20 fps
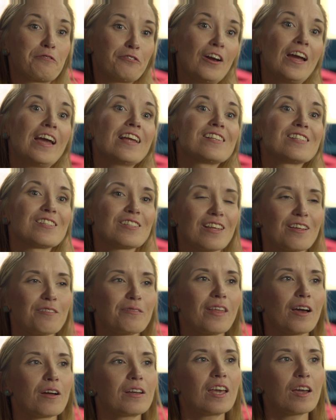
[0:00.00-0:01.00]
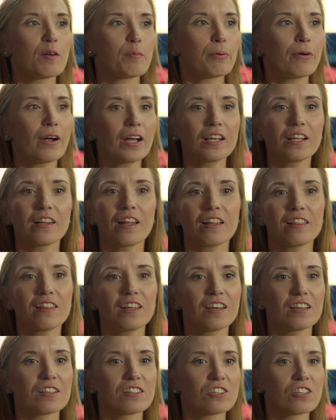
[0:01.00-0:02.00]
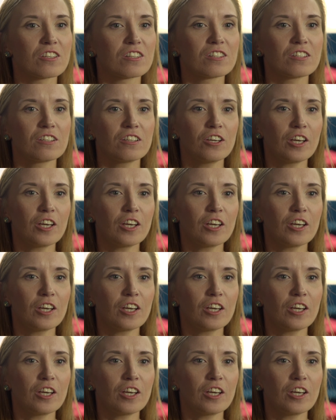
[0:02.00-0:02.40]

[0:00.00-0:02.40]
Friends, they'd get pregnant, they think it's just,